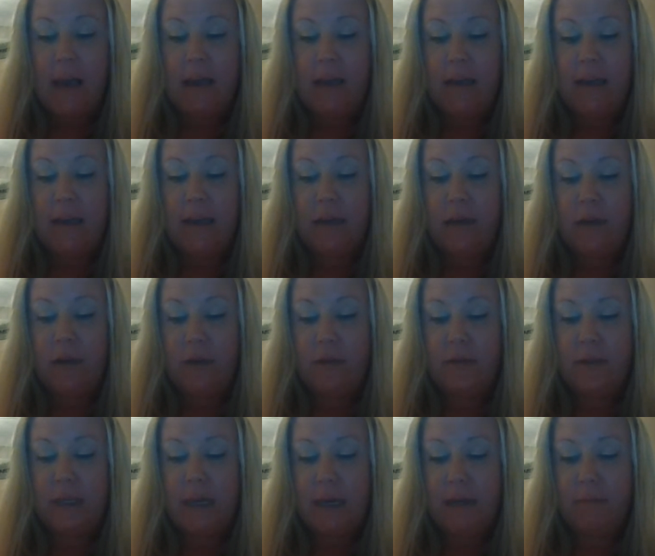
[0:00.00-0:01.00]
and he had no
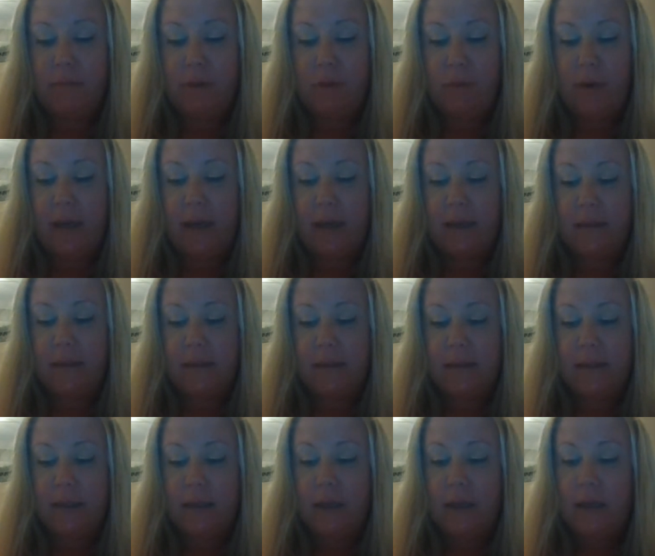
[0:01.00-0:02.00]
time to waste.